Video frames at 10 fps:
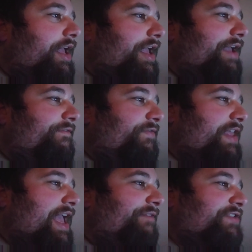If
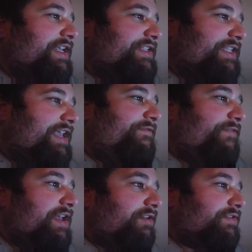the FTC
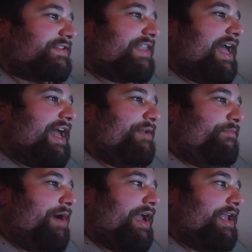feels that
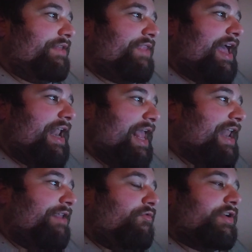
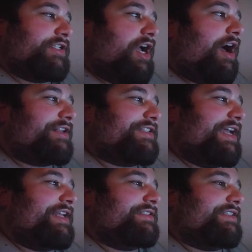anyone's
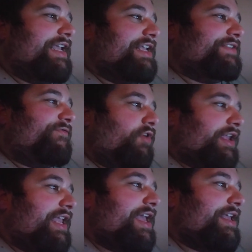content is for
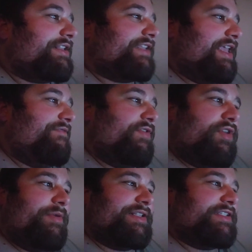kids, even
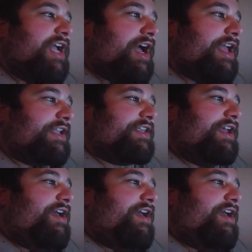though it's not,